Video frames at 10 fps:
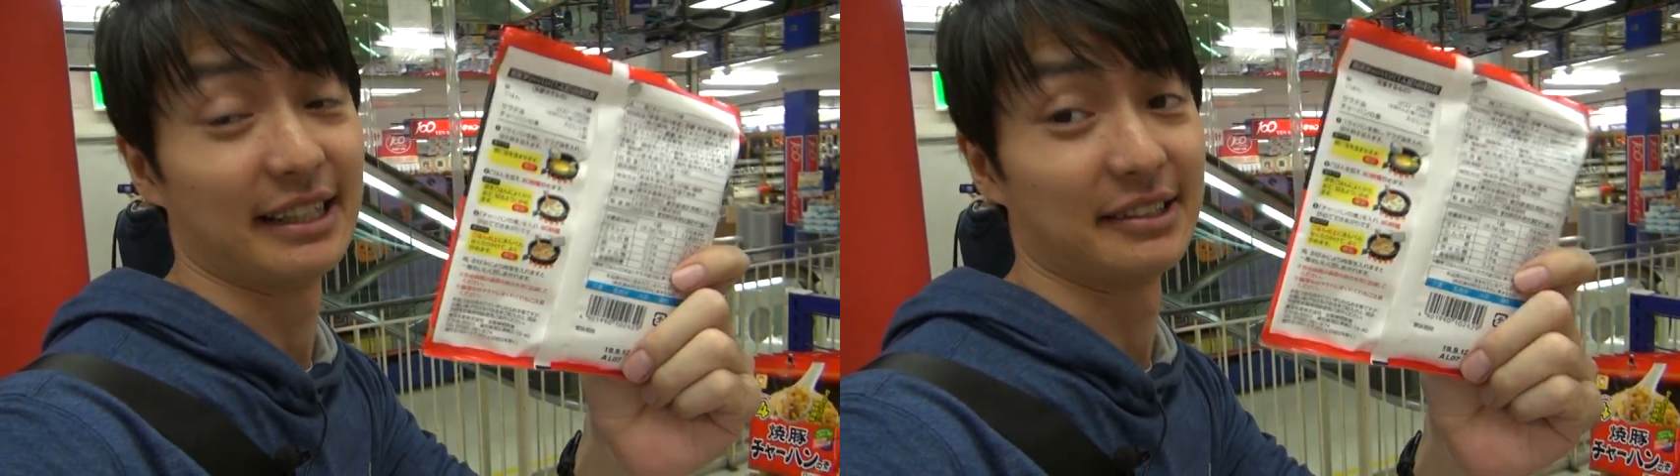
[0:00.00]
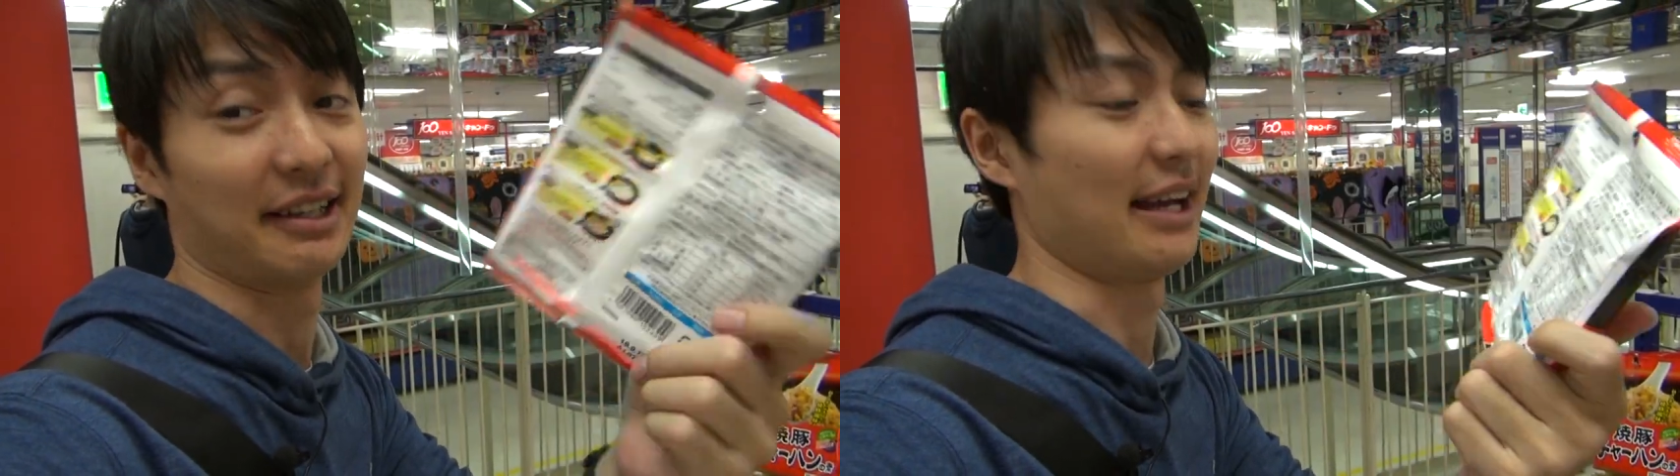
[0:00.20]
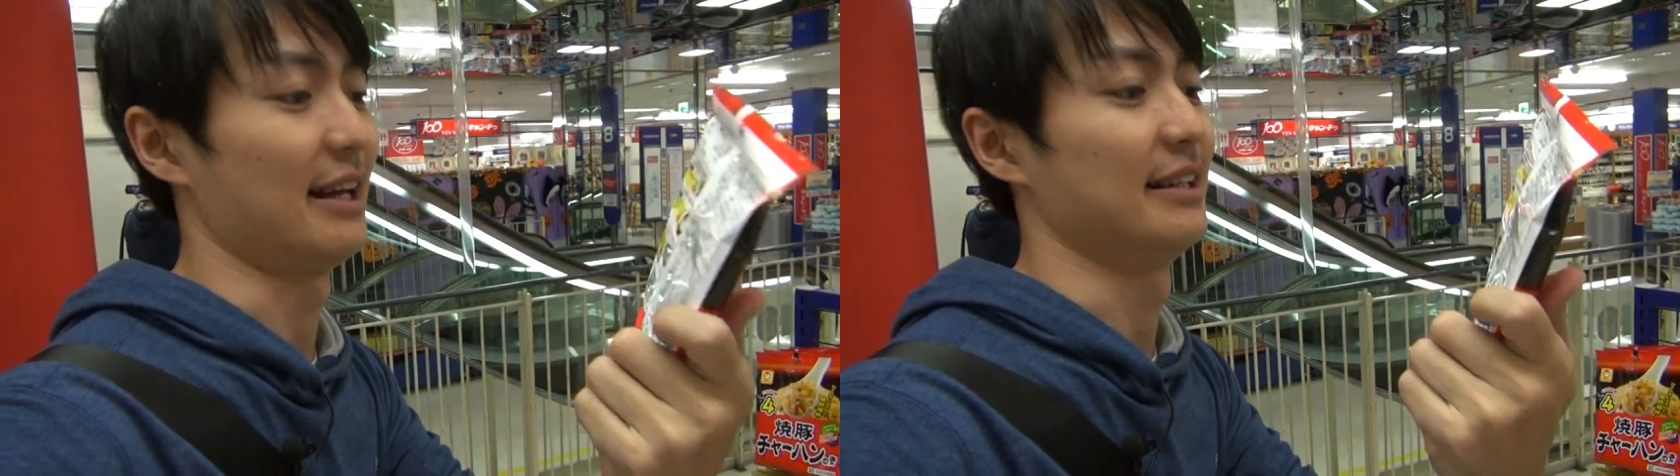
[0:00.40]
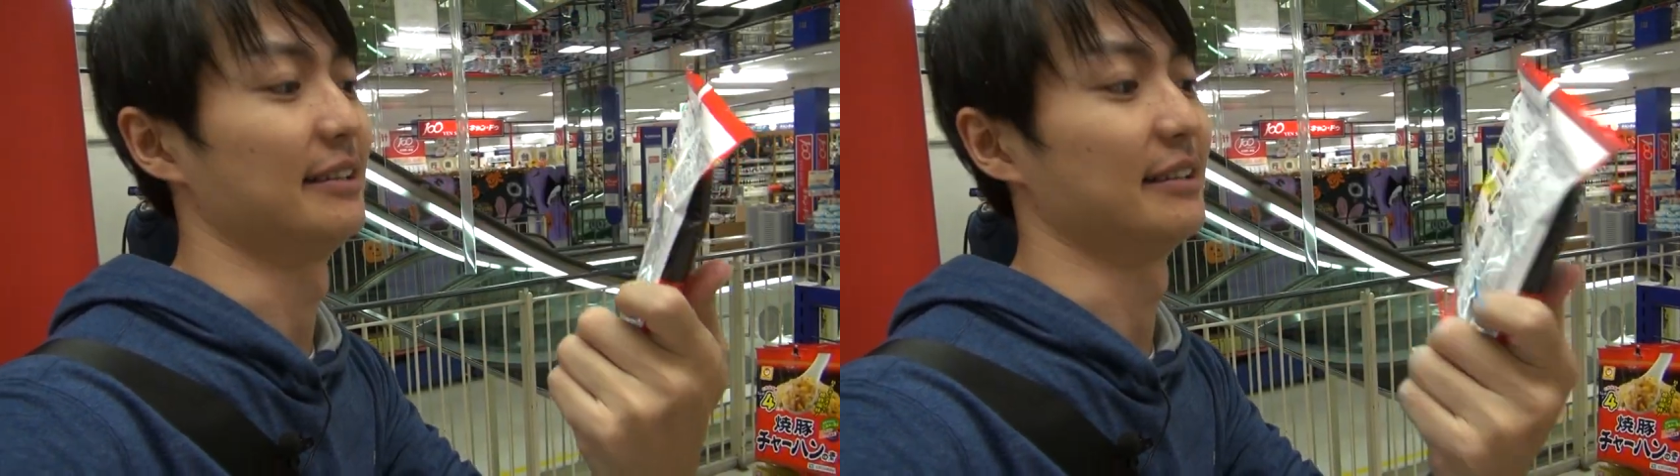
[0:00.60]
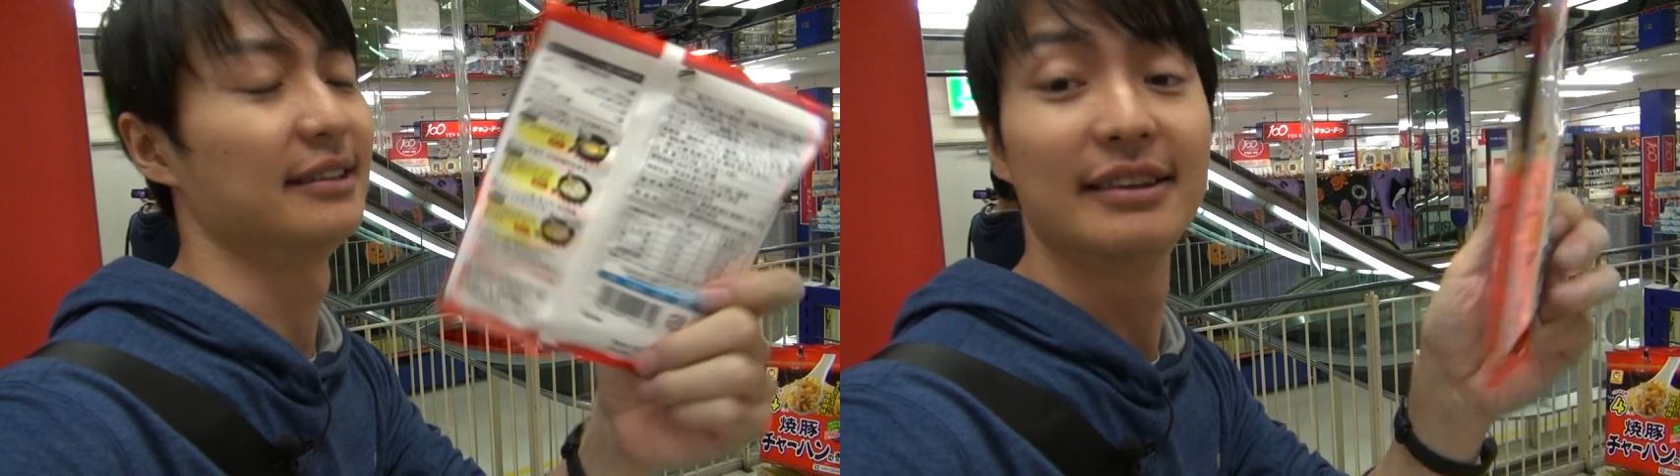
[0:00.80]
egg
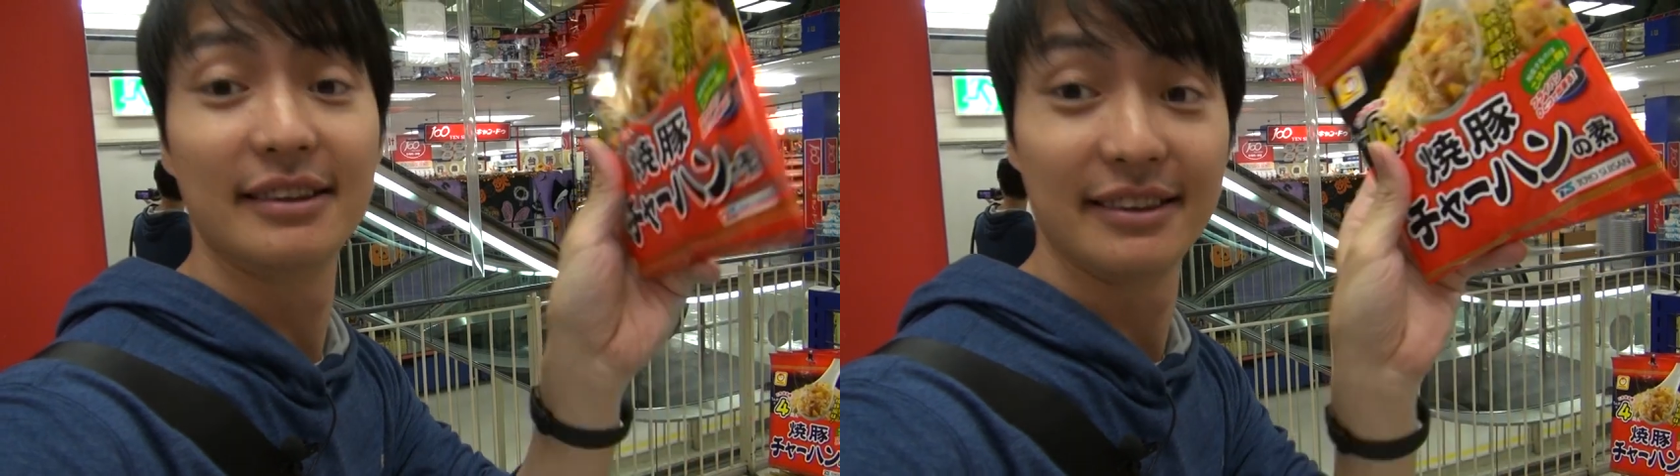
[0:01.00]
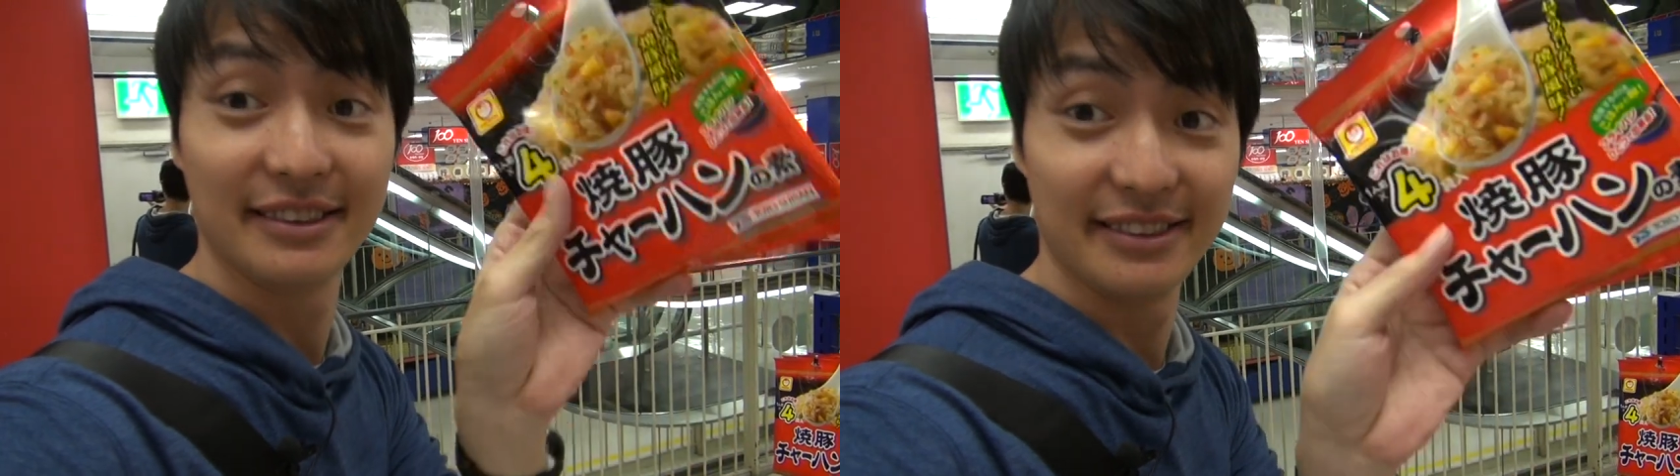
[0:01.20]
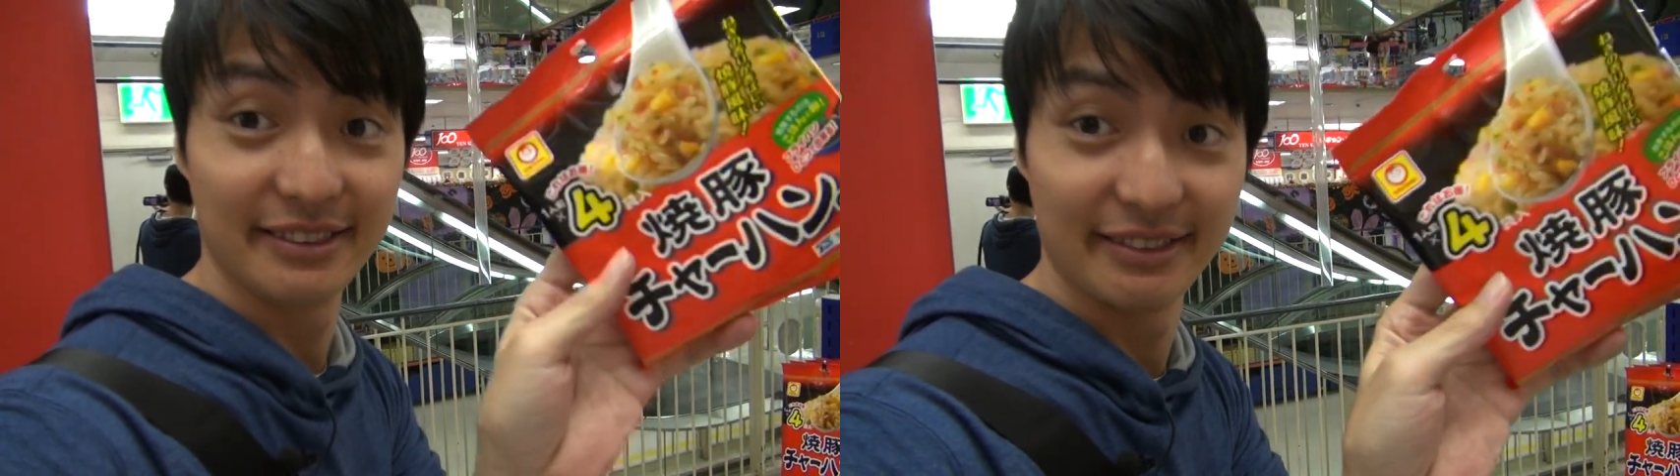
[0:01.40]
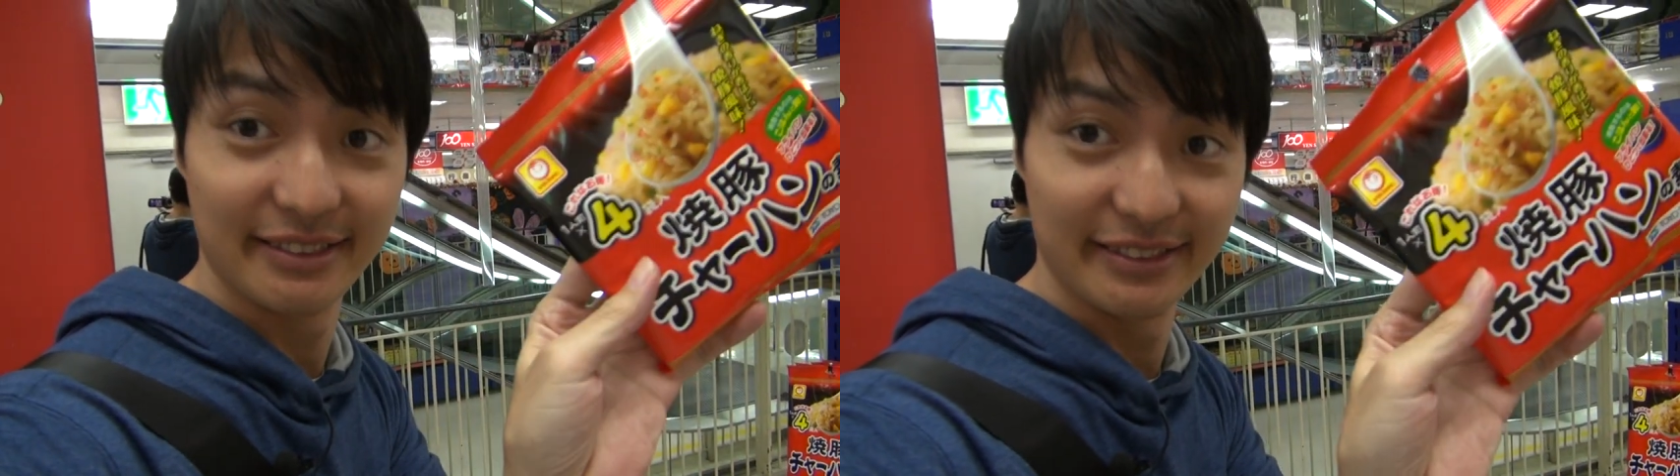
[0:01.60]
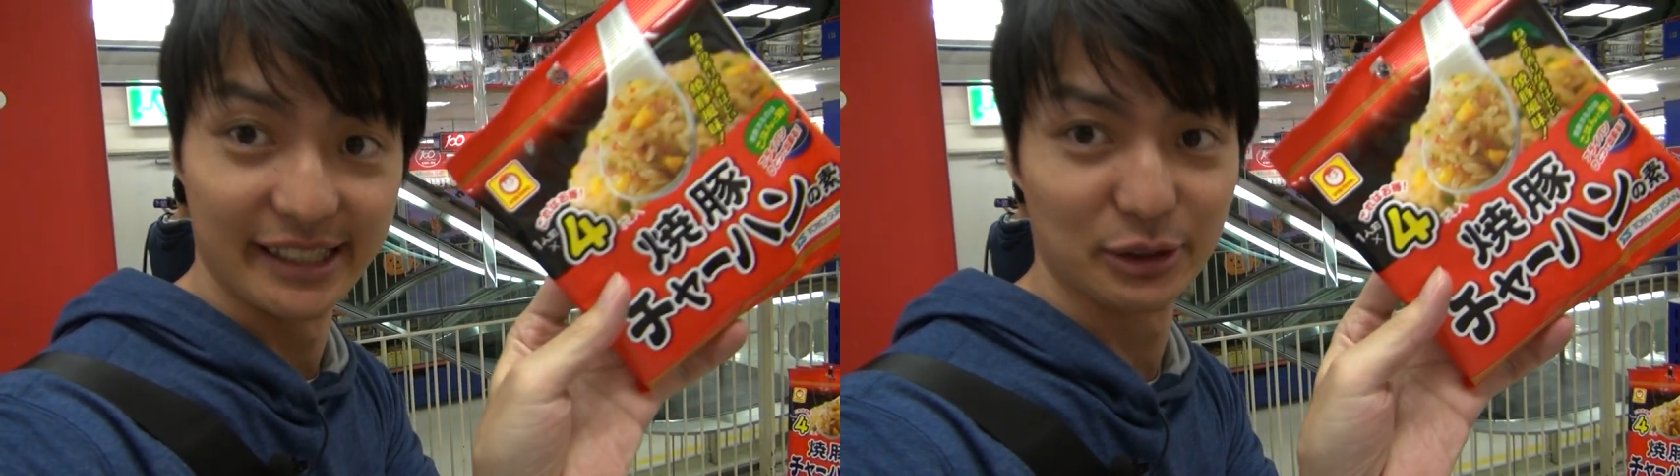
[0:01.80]
and
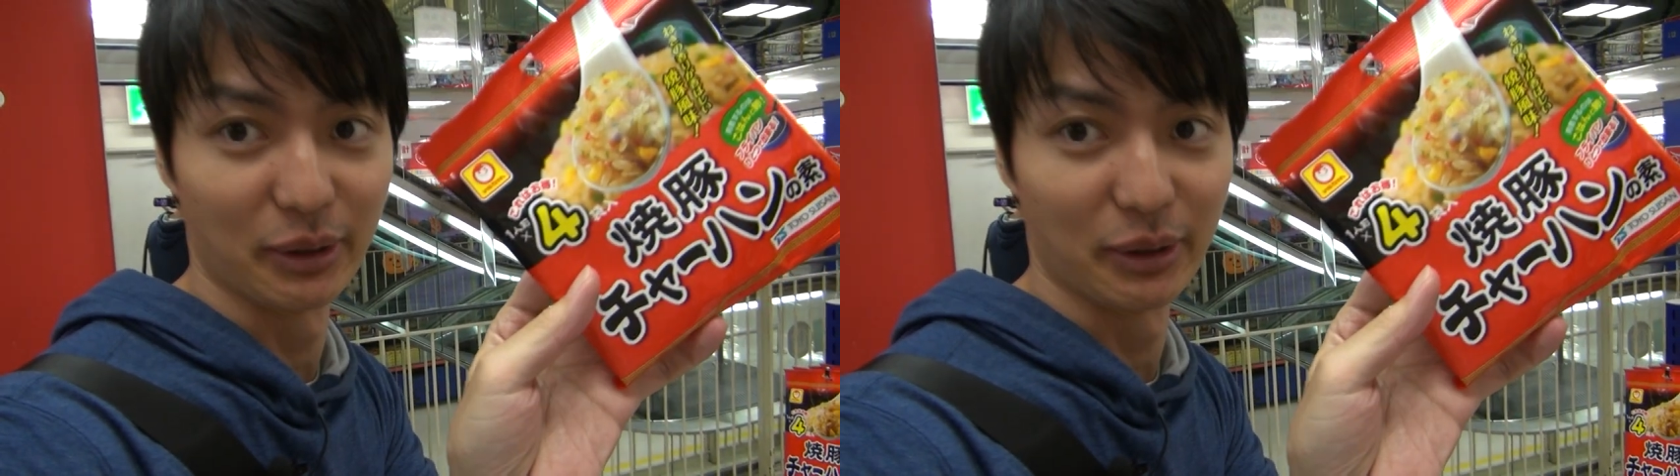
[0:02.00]
this